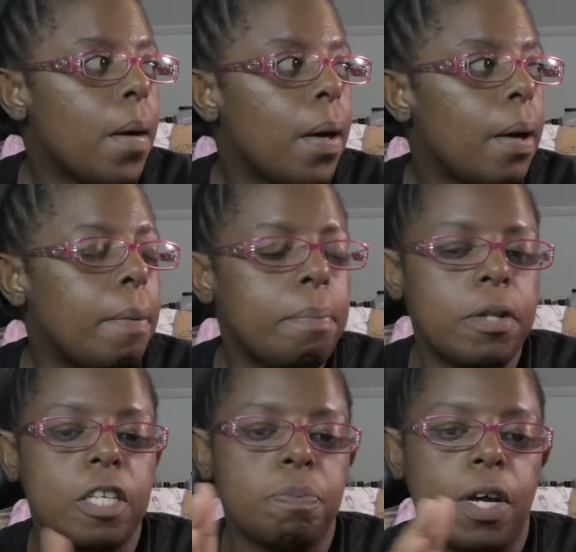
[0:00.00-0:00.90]
uh,
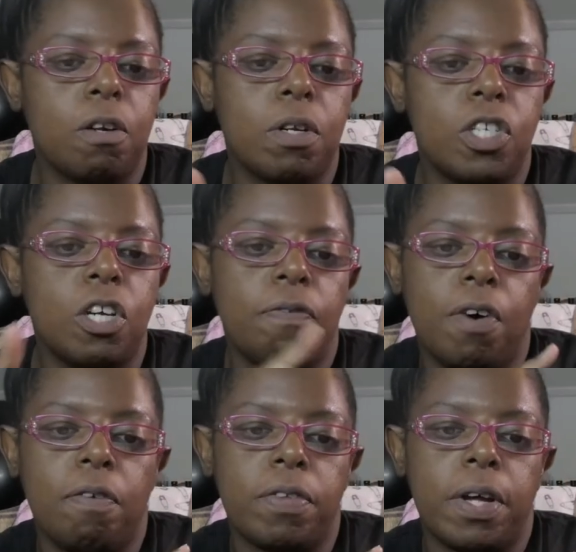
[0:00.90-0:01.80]
displayed on the shelf
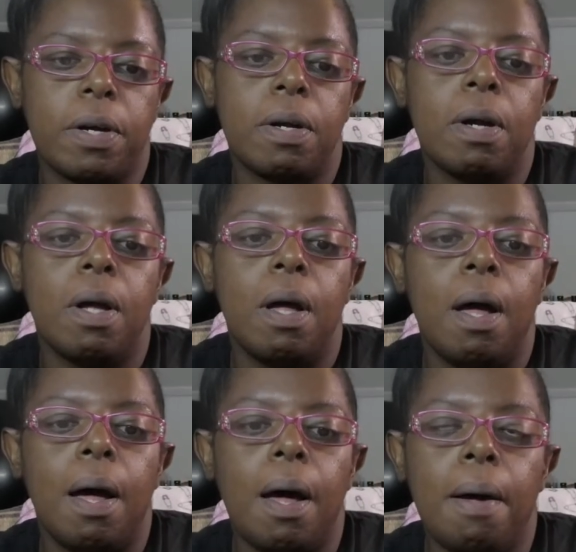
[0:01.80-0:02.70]
over there.
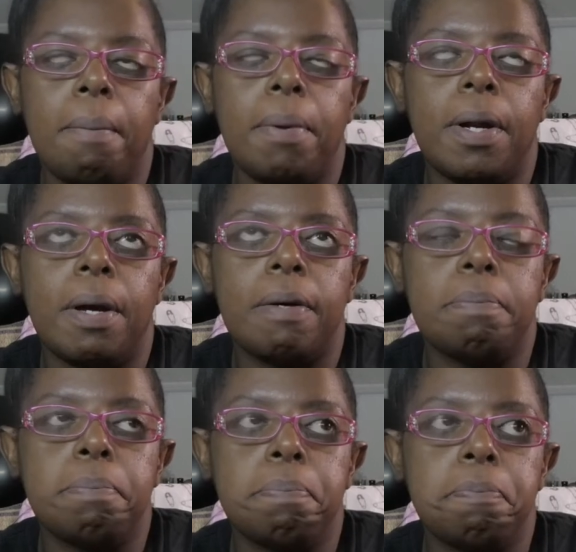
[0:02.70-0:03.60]
Um, but
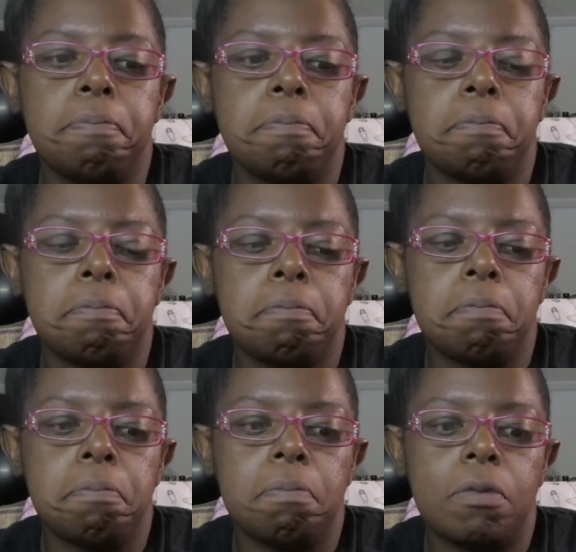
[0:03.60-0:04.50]
um,
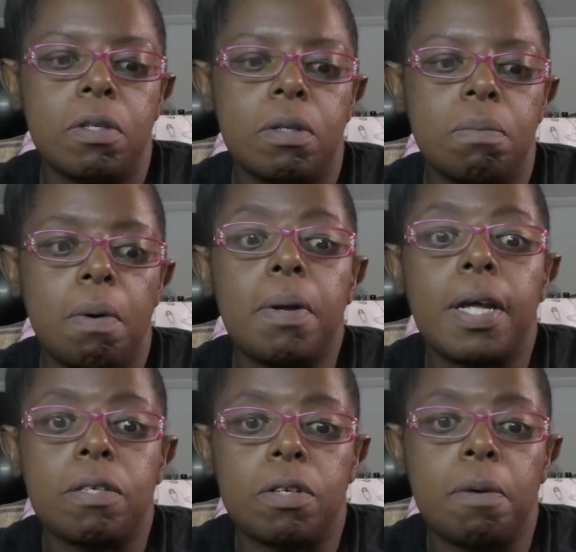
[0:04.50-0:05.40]
my baby
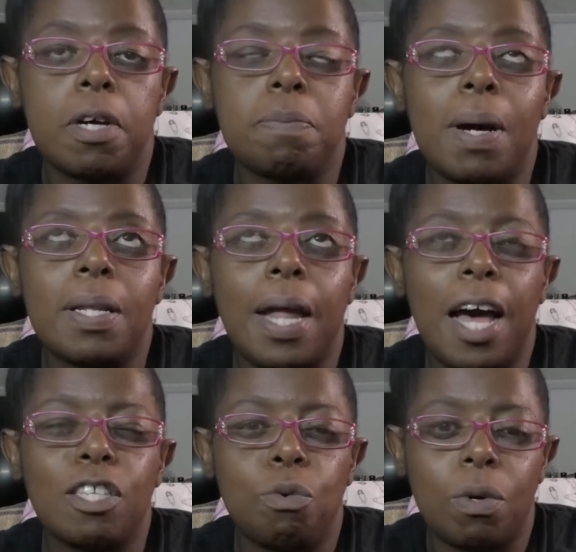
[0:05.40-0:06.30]
daddy's going to come in because my
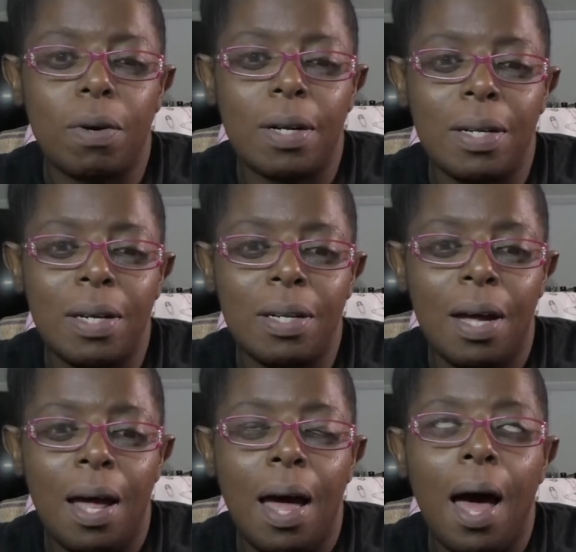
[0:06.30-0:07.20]
last order I did,
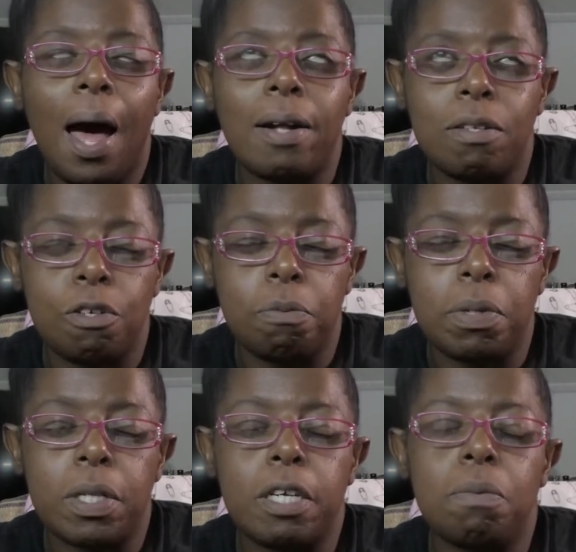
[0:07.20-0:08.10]
I do
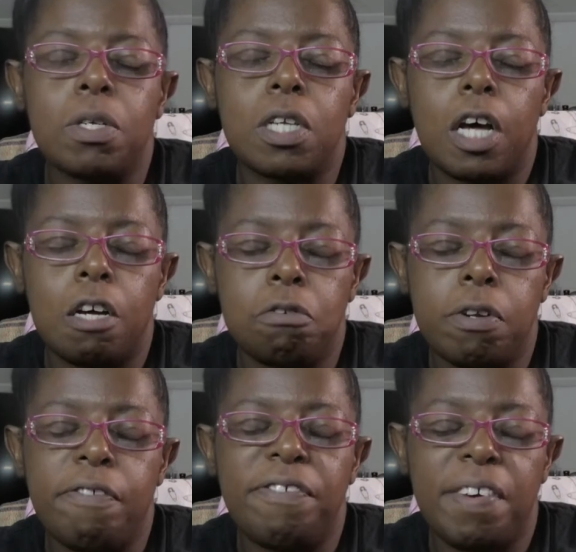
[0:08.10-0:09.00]
believe was one
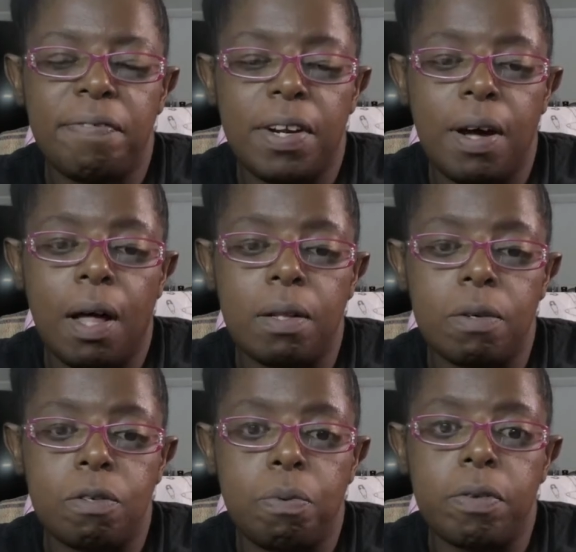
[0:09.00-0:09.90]
hundred fifty
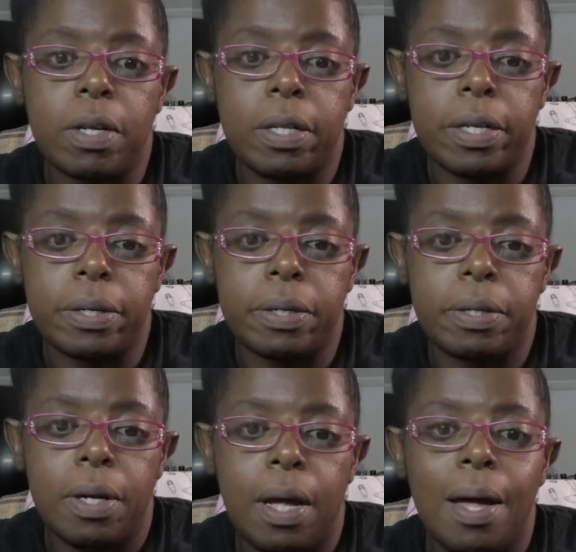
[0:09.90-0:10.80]
dollars worth of glitter.
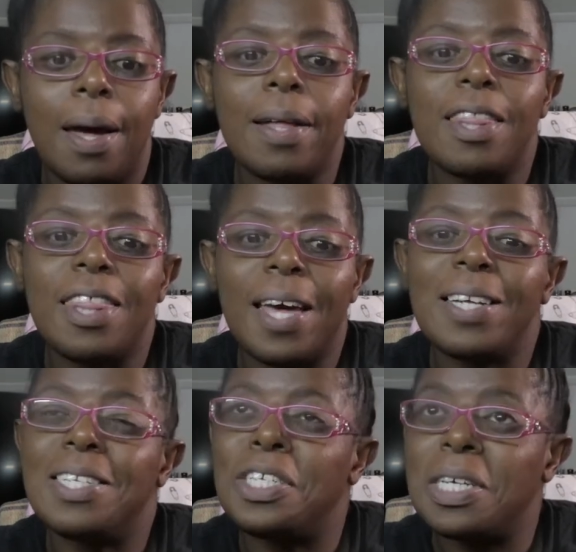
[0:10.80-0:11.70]
And
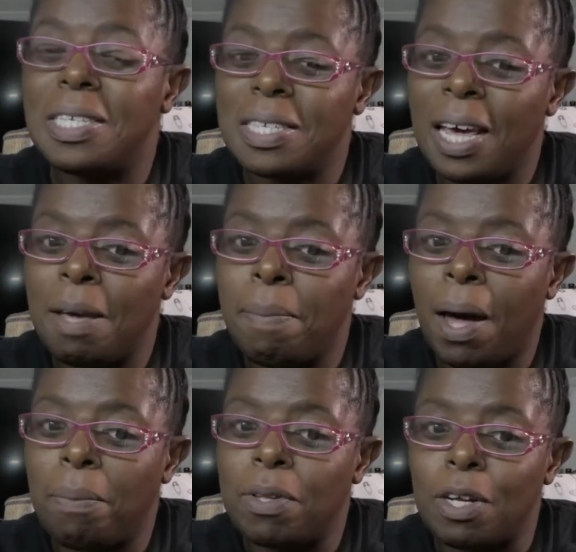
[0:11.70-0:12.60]
they just came
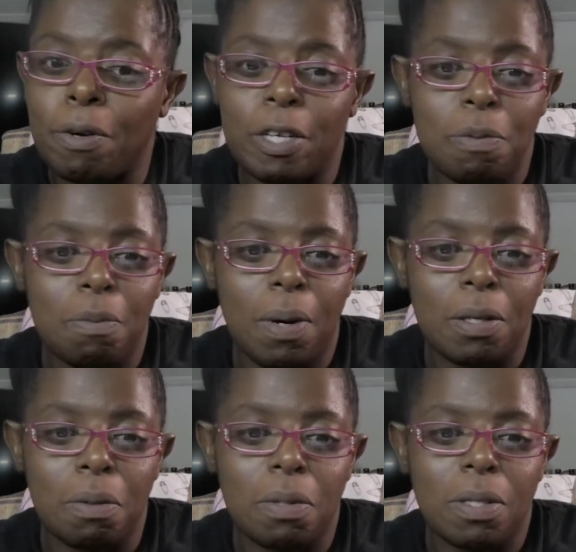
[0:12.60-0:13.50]
out with their Christmas
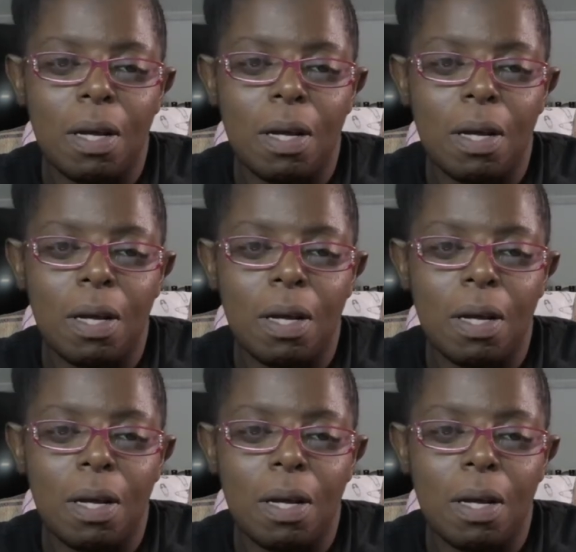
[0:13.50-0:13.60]
bundles.